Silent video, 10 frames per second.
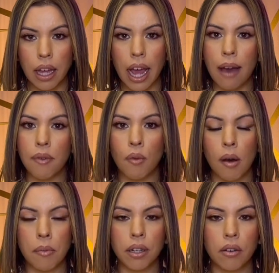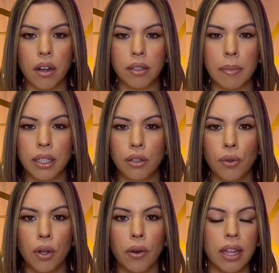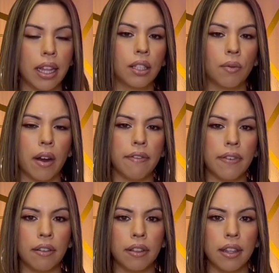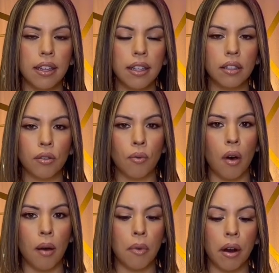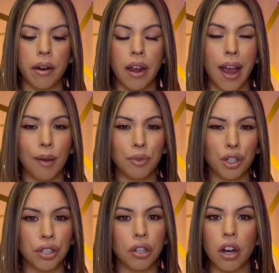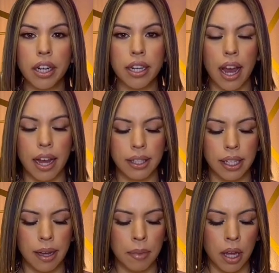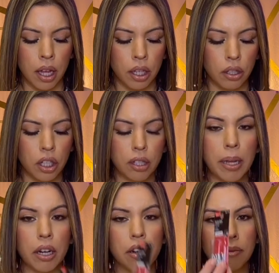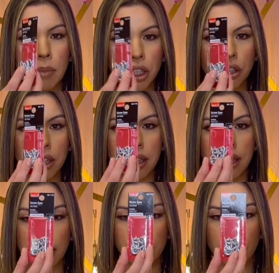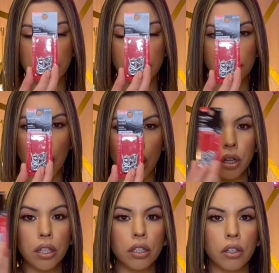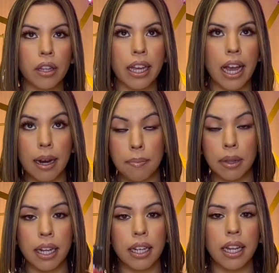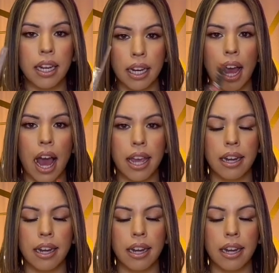have a Walmart across my studio and that's where I found these. So Walmart, I'm sure Target has some. So just make sure that they're a little bit smaller so they kind of blend in and hide